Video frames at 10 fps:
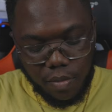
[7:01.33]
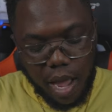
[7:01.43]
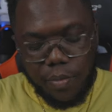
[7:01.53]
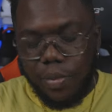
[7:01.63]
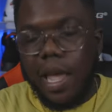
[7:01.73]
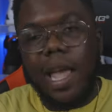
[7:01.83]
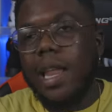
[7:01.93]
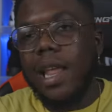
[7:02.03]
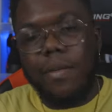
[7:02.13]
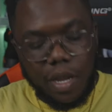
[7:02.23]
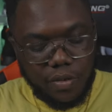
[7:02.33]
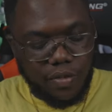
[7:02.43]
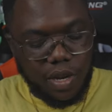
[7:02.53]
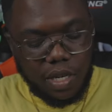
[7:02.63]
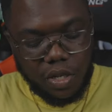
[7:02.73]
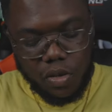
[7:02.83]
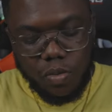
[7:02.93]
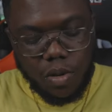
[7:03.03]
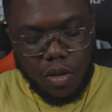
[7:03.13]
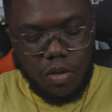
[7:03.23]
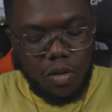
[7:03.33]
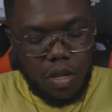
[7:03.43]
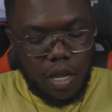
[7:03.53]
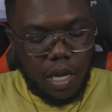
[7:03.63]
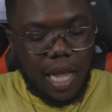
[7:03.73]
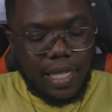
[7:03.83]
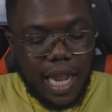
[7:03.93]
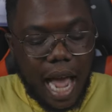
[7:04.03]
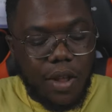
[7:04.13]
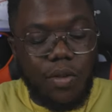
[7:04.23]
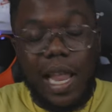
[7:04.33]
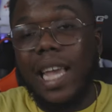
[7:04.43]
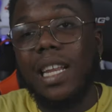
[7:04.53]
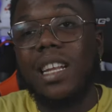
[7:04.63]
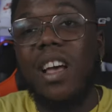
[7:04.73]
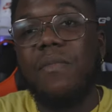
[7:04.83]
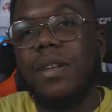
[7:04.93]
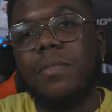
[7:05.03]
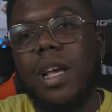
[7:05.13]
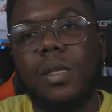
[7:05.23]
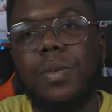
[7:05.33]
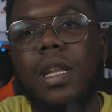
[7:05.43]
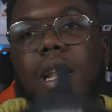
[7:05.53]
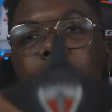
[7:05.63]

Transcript: I'm not paying that much for that shoe, bro. Not saying I don't like it enough, but I'm not spending